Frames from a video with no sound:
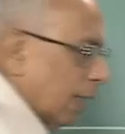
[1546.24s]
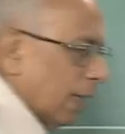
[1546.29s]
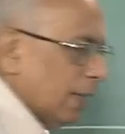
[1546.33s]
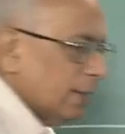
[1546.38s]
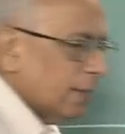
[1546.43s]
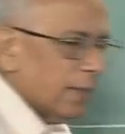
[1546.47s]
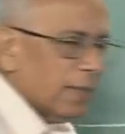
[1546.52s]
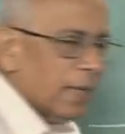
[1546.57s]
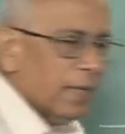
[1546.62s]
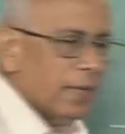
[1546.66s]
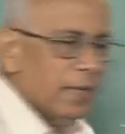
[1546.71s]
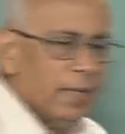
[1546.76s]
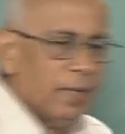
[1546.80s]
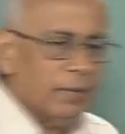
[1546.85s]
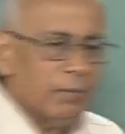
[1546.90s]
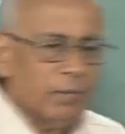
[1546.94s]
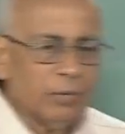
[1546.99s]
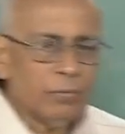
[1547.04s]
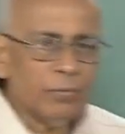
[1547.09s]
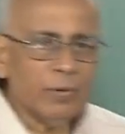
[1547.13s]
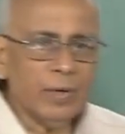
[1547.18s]
Is it an
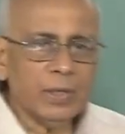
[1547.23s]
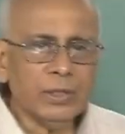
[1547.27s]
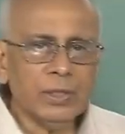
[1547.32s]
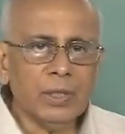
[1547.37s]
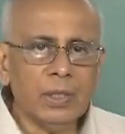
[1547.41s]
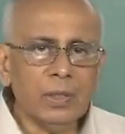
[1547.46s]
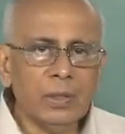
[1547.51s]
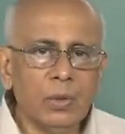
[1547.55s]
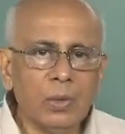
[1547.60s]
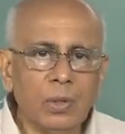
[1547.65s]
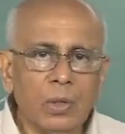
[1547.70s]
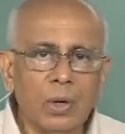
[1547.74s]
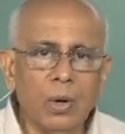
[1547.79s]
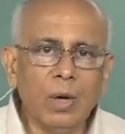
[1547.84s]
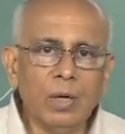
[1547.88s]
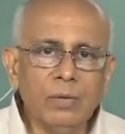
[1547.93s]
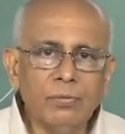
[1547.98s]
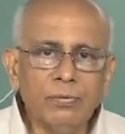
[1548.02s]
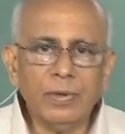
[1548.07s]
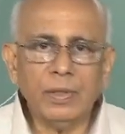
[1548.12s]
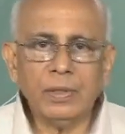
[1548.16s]
even function or
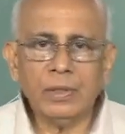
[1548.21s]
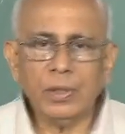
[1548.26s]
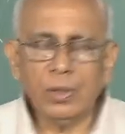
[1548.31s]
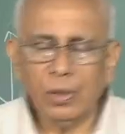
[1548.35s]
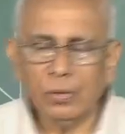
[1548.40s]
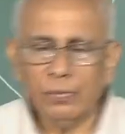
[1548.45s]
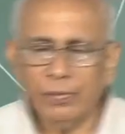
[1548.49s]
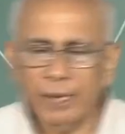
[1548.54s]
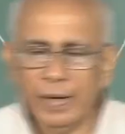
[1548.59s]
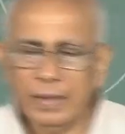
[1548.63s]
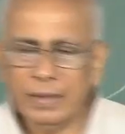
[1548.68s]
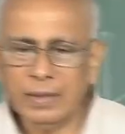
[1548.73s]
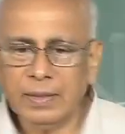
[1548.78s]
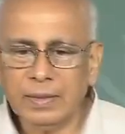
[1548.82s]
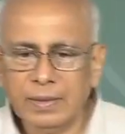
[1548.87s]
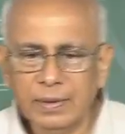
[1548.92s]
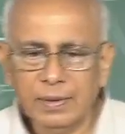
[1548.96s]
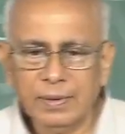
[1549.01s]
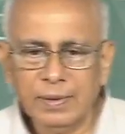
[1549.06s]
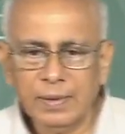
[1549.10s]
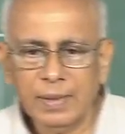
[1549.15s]
odd function of
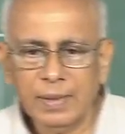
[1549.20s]
x?